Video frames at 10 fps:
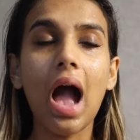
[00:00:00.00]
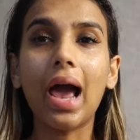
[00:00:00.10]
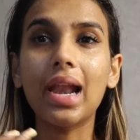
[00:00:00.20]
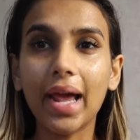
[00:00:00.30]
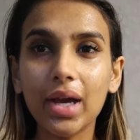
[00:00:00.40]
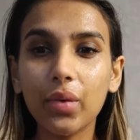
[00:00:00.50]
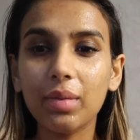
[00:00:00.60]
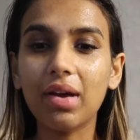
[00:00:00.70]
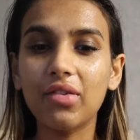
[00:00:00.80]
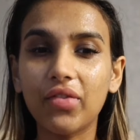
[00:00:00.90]
I like when
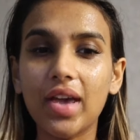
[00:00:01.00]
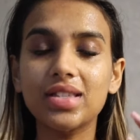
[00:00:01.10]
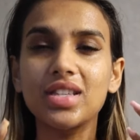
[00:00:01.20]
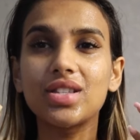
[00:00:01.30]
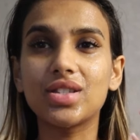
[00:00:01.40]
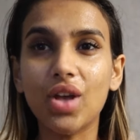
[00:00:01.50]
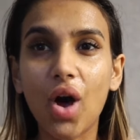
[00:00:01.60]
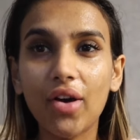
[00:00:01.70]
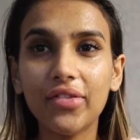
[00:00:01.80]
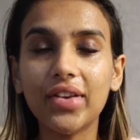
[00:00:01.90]
my face is
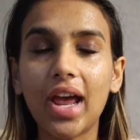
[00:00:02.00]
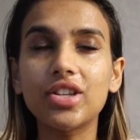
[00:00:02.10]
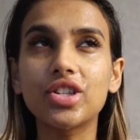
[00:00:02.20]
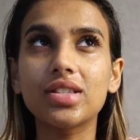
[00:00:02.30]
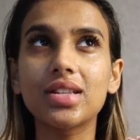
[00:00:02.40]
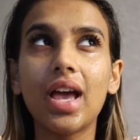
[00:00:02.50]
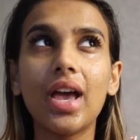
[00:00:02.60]
soft and just